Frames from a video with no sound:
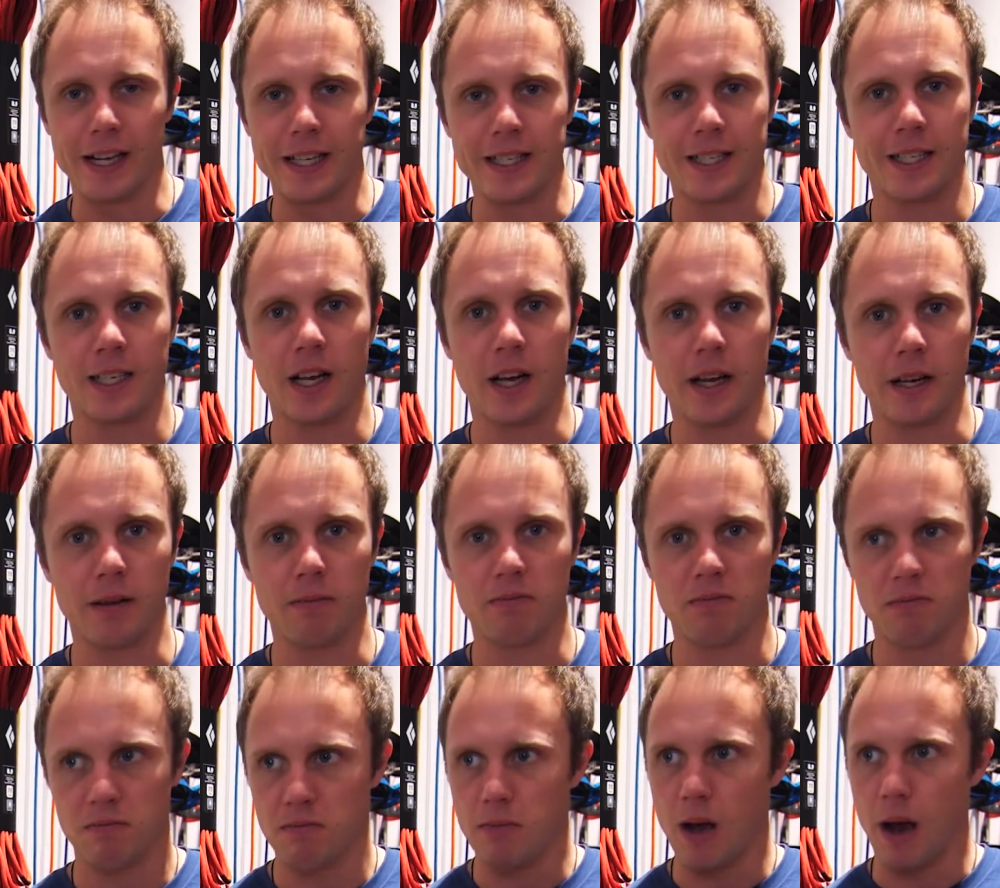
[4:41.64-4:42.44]
in sight,
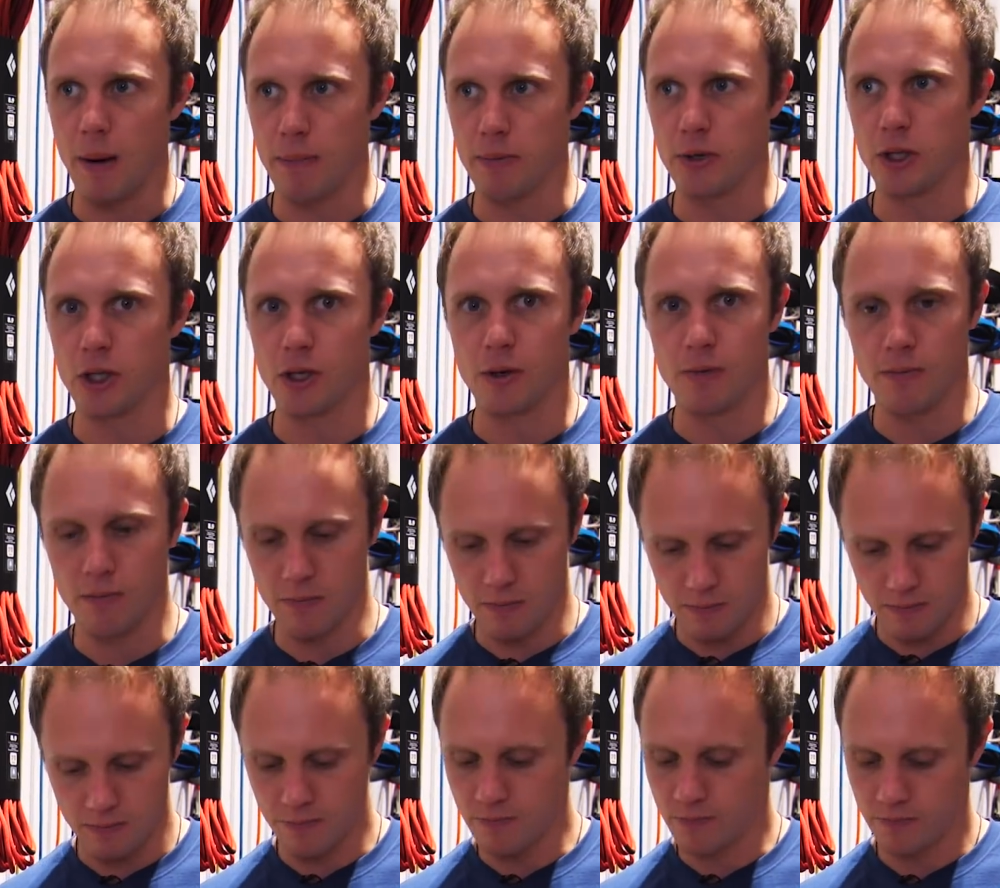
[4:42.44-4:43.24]
I presume.
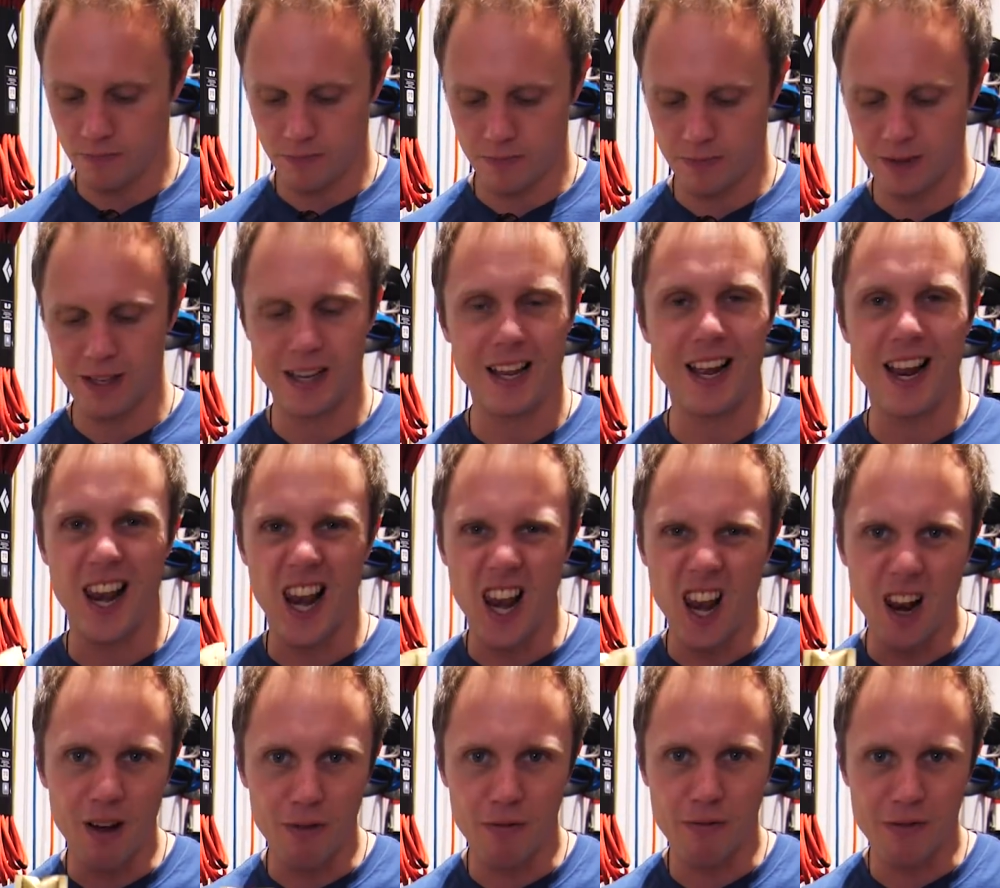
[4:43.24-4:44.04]

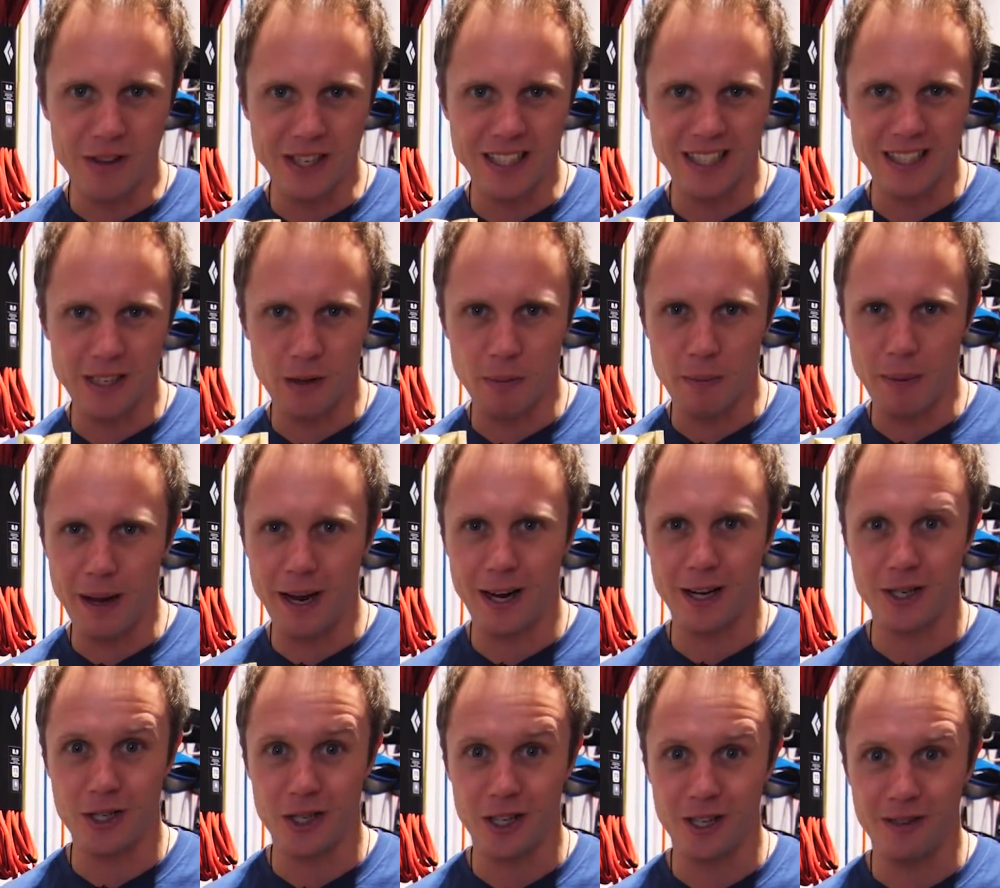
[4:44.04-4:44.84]
Love this little
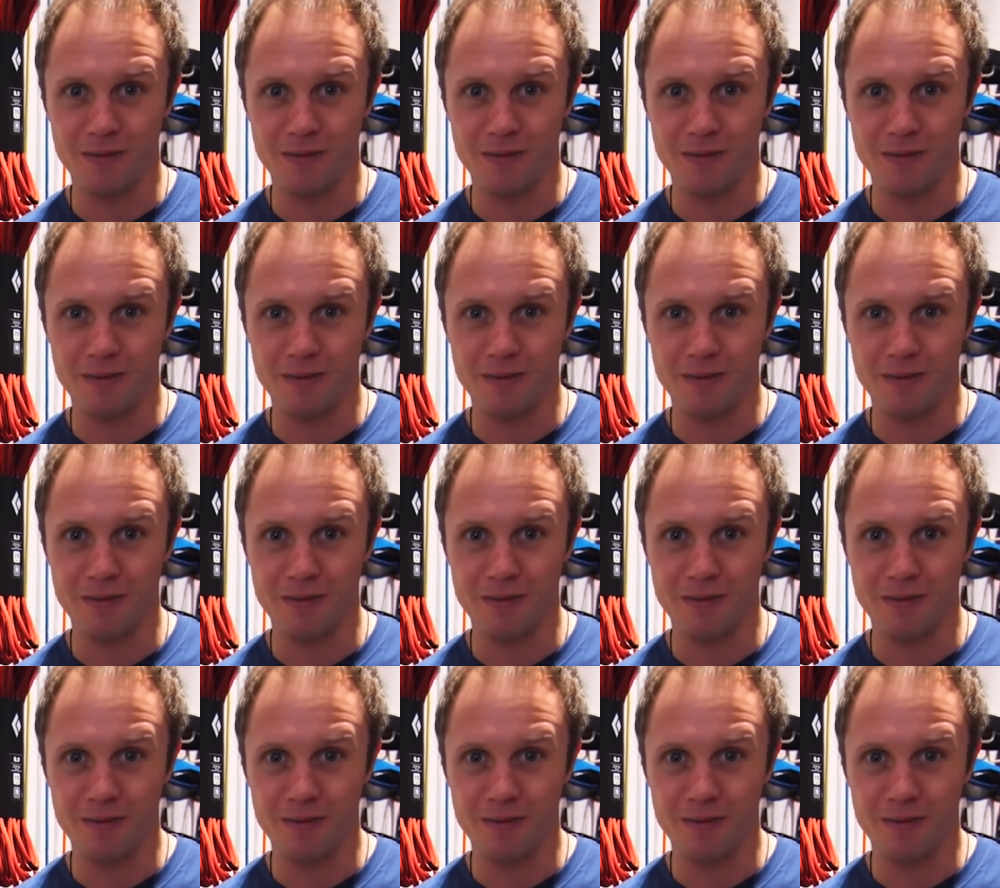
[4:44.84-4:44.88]
packaging.